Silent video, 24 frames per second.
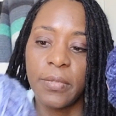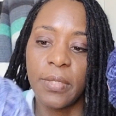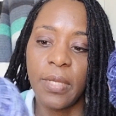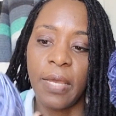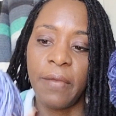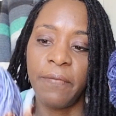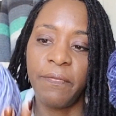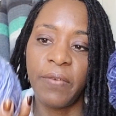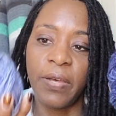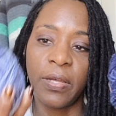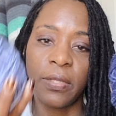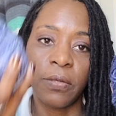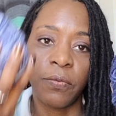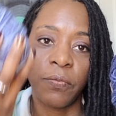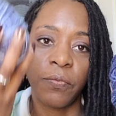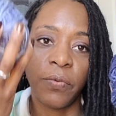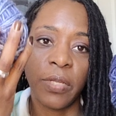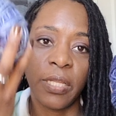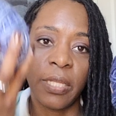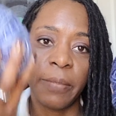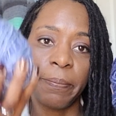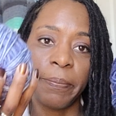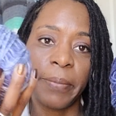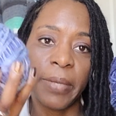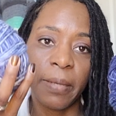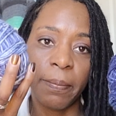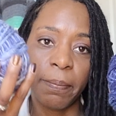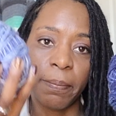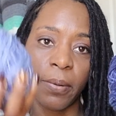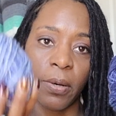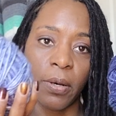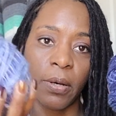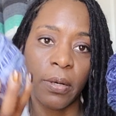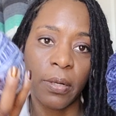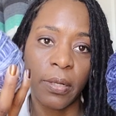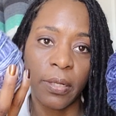I found a really big
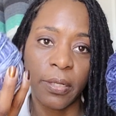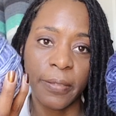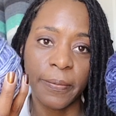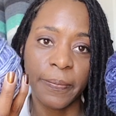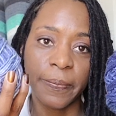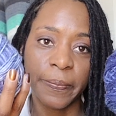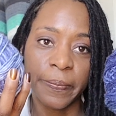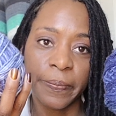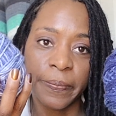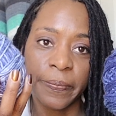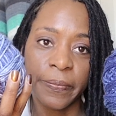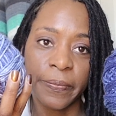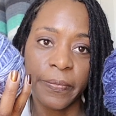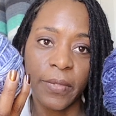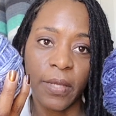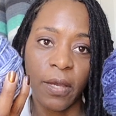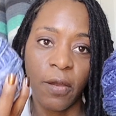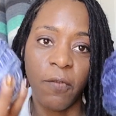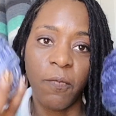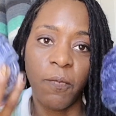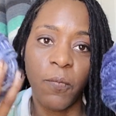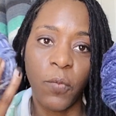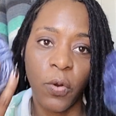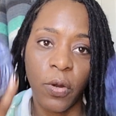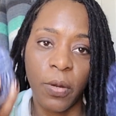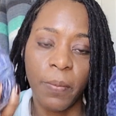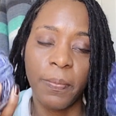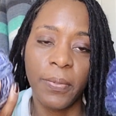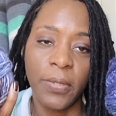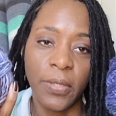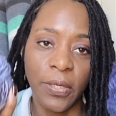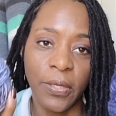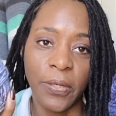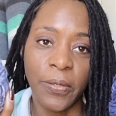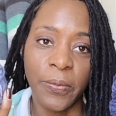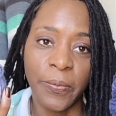ball of more
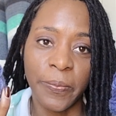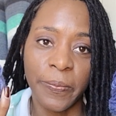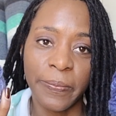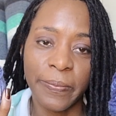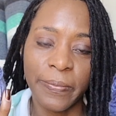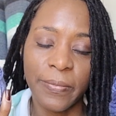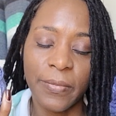blue.